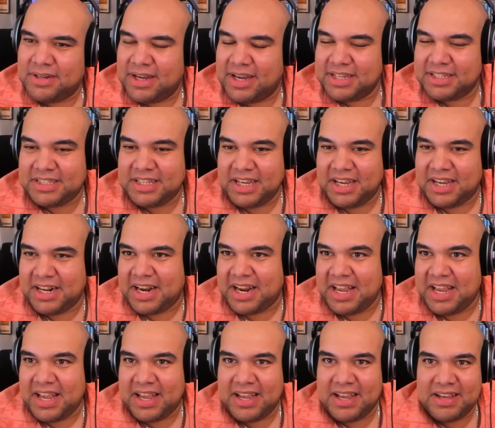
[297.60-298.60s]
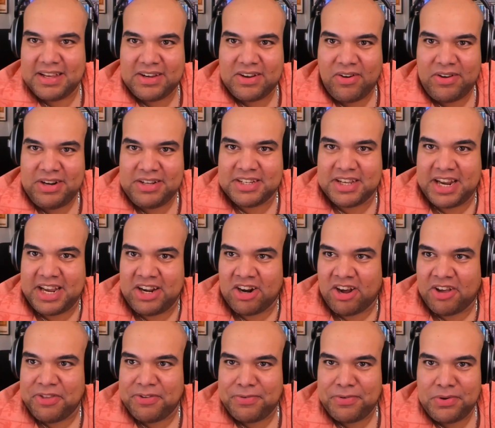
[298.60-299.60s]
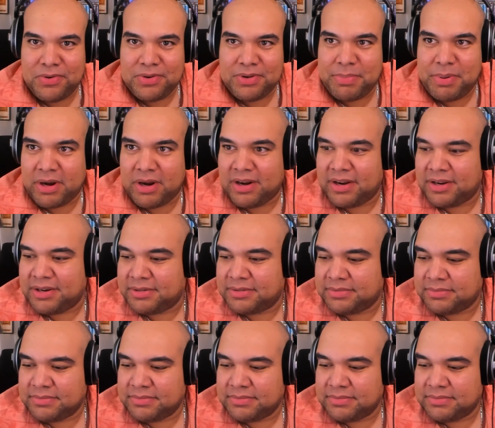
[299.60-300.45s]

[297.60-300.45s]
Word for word: Is he gonna? Cody's gonna eat all the food apparently.